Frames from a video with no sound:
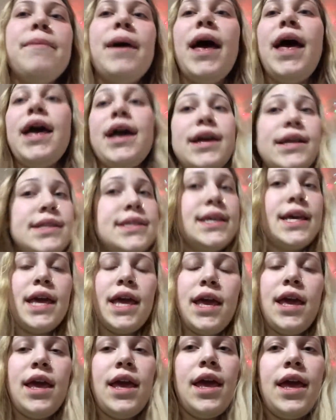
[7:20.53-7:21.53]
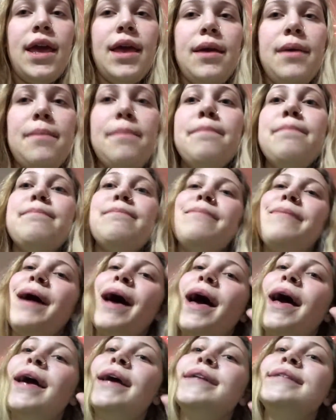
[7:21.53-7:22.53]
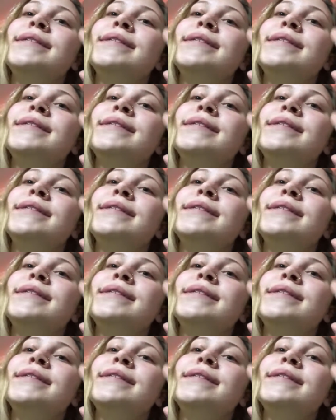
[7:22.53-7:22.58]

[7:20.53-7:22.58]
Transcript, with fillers: bye Tam, bye.